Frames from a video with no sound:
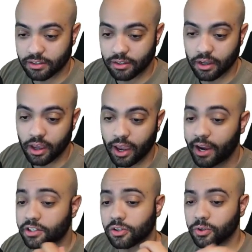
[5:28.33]

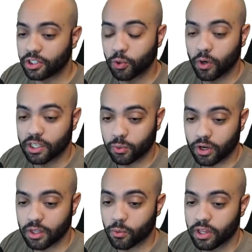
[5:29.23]
excluding 2020,
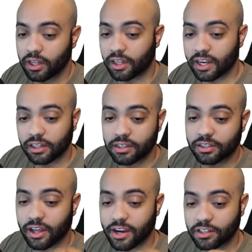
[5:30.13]
where they likely
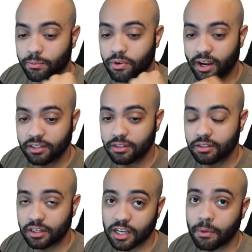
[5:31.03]
slashed the prices to
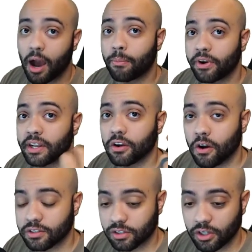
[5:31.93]
keep operating costs
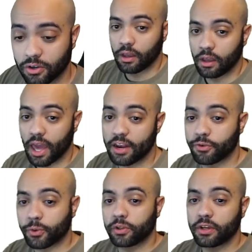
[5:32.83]
low. And if
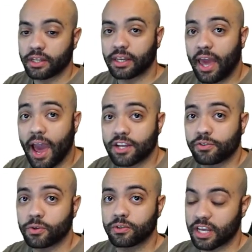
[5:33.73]
you were to look at the cash
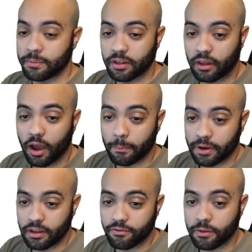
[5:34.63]
flow statement of the
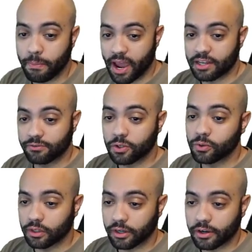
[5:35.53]
company, for the past few
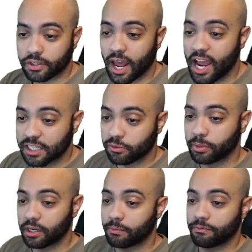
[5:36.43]
years, it has
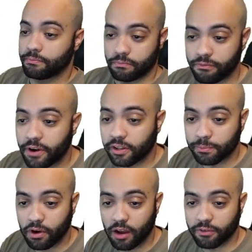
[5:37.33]
remained fairly
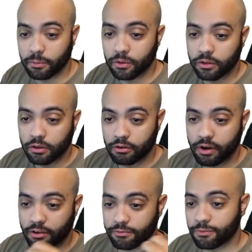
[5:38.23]
profitable,
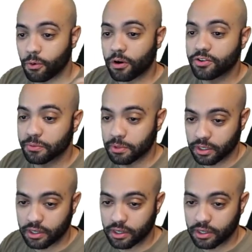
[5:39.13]
around $400 million.